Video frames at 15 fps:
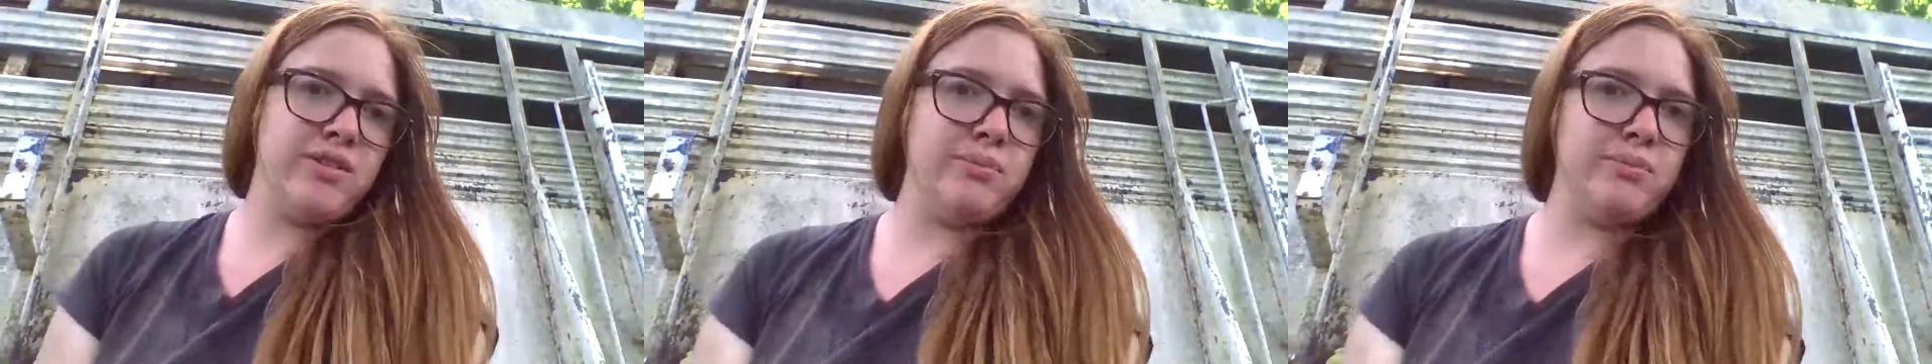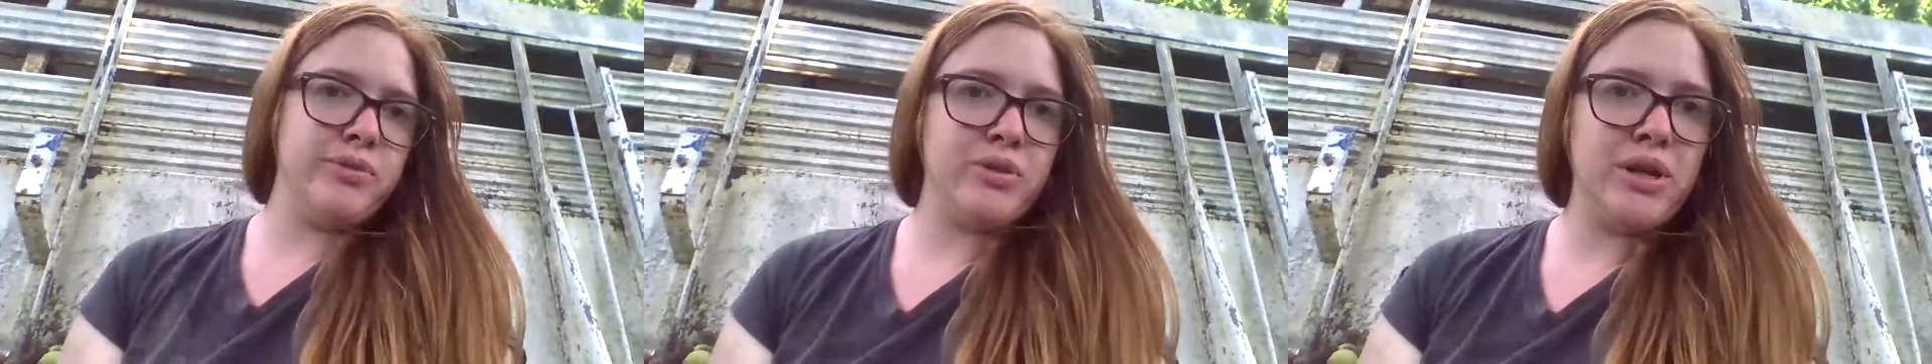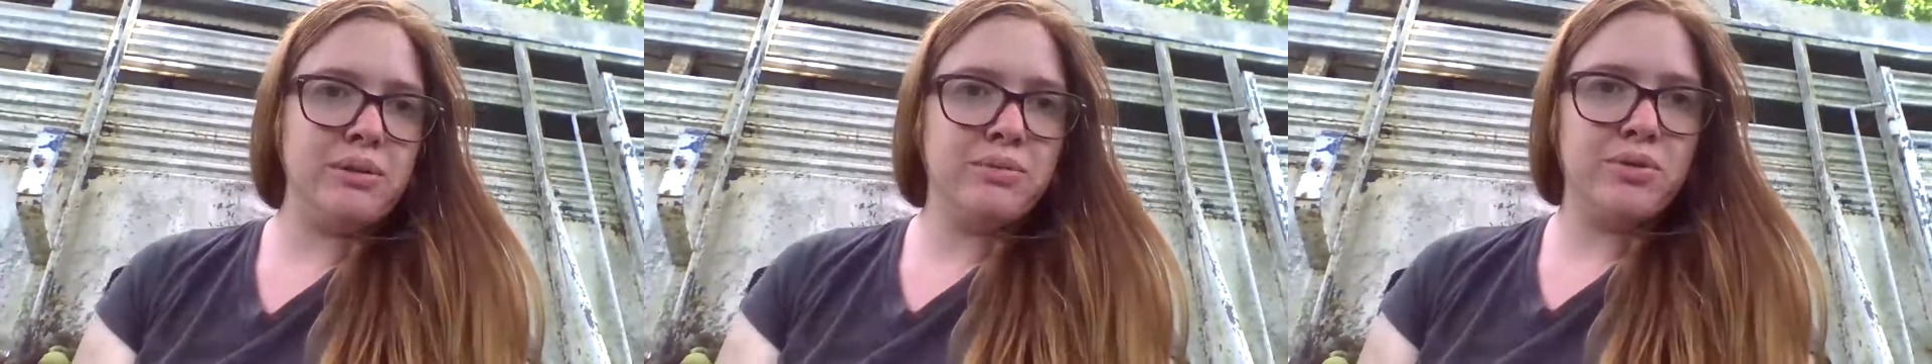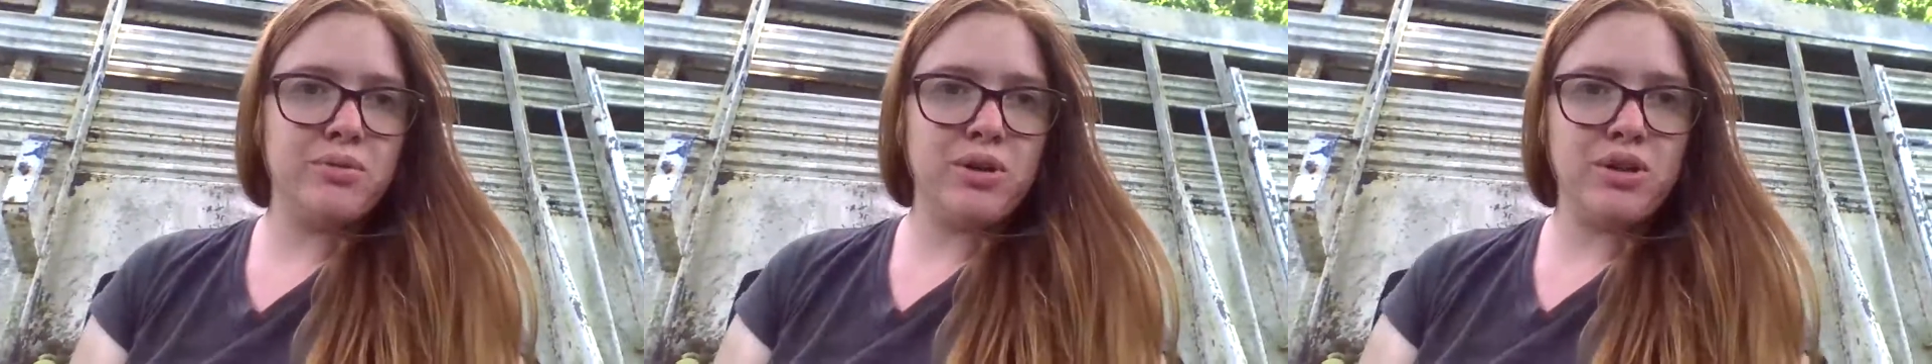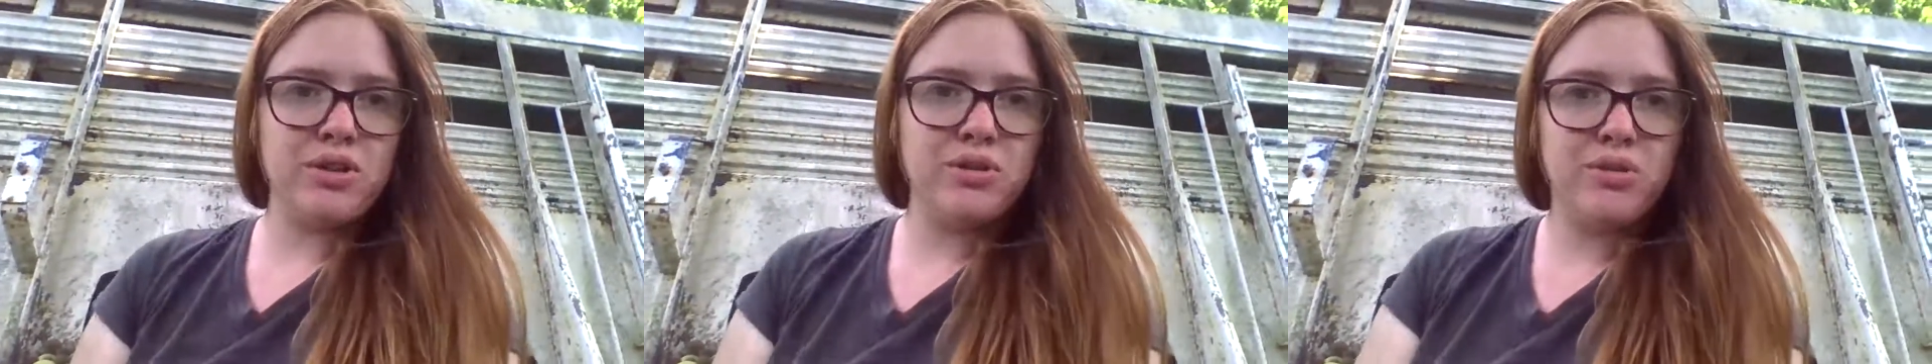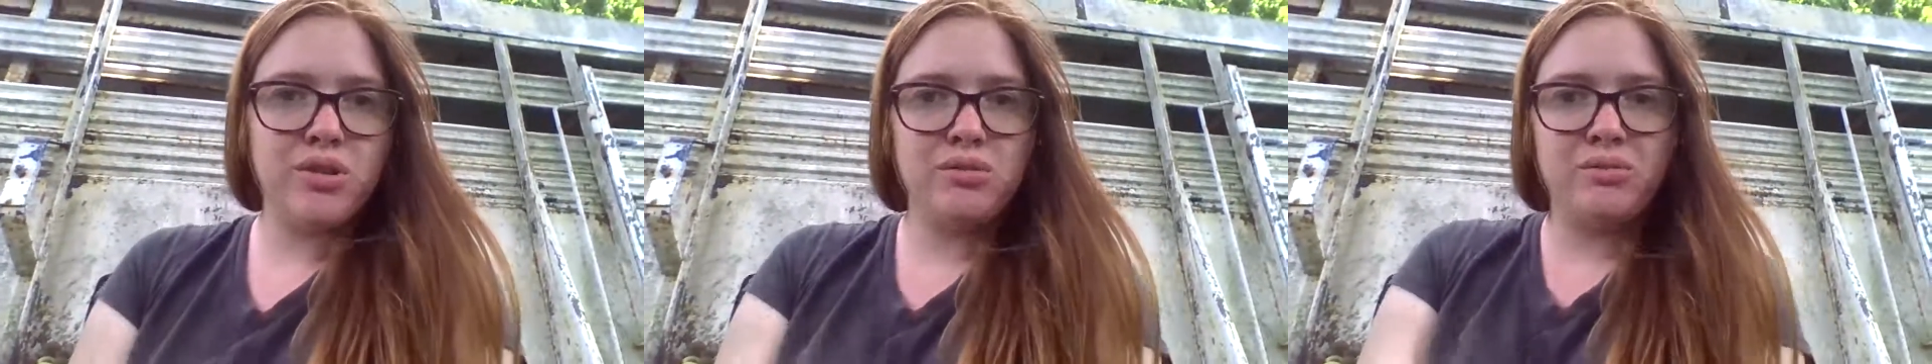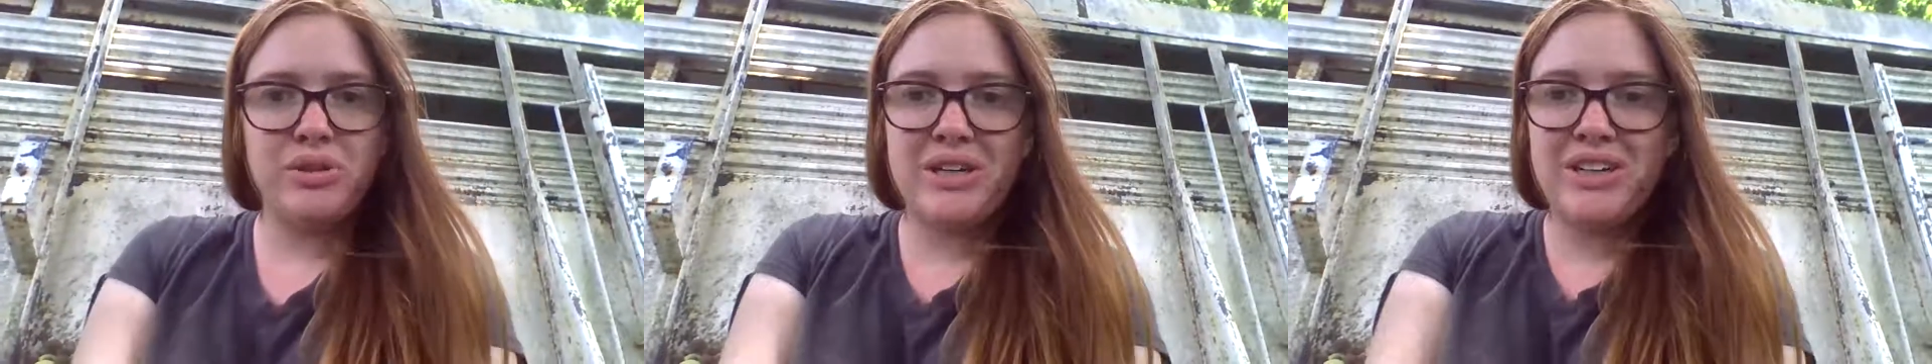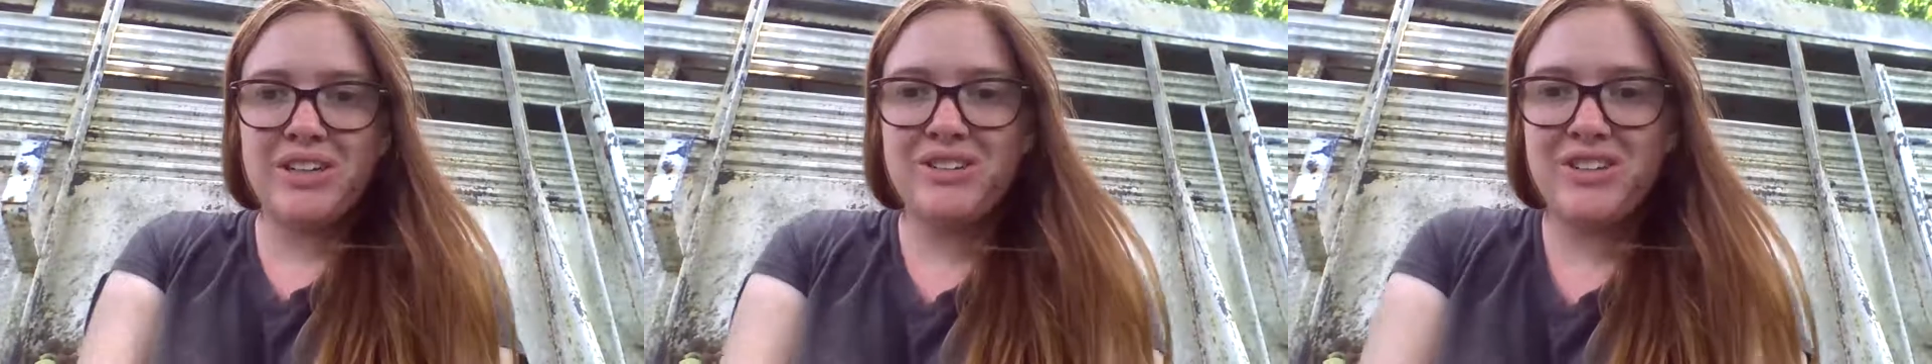subscribed to our YouTube
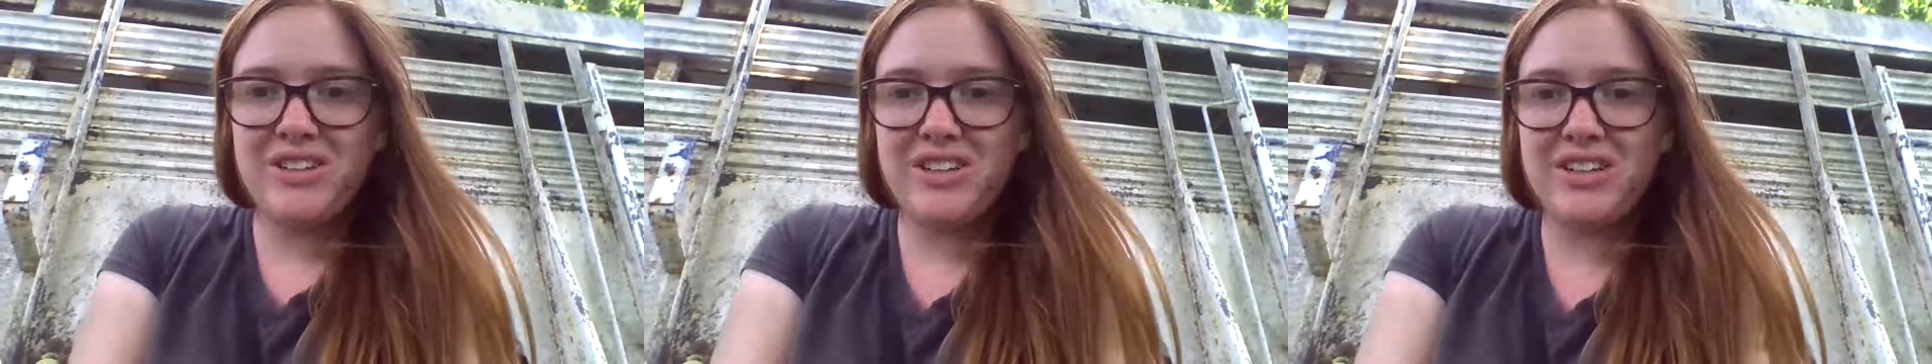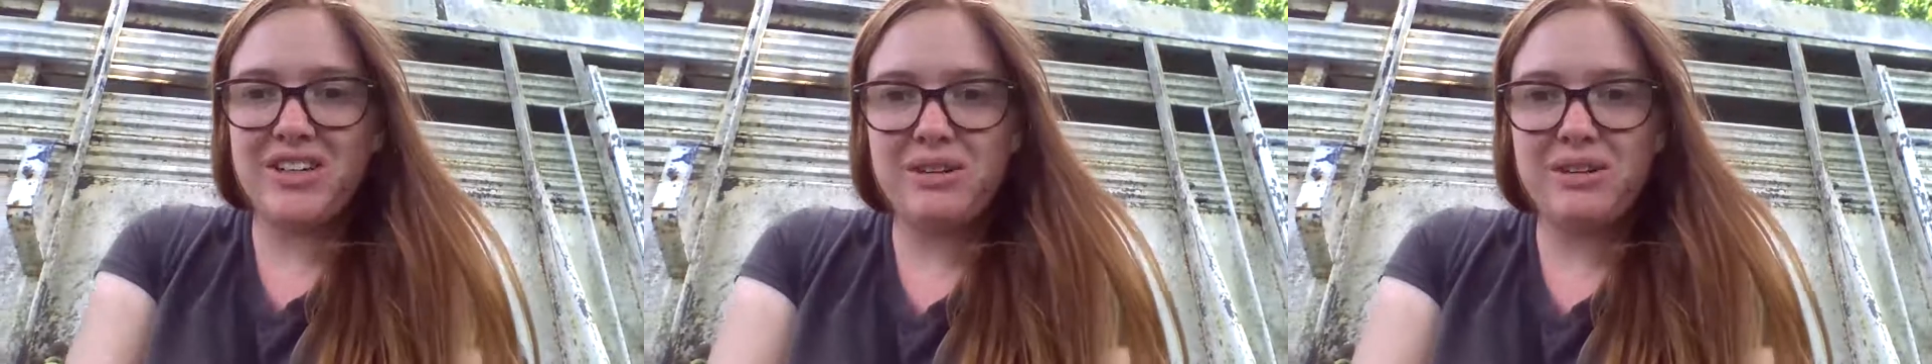channel.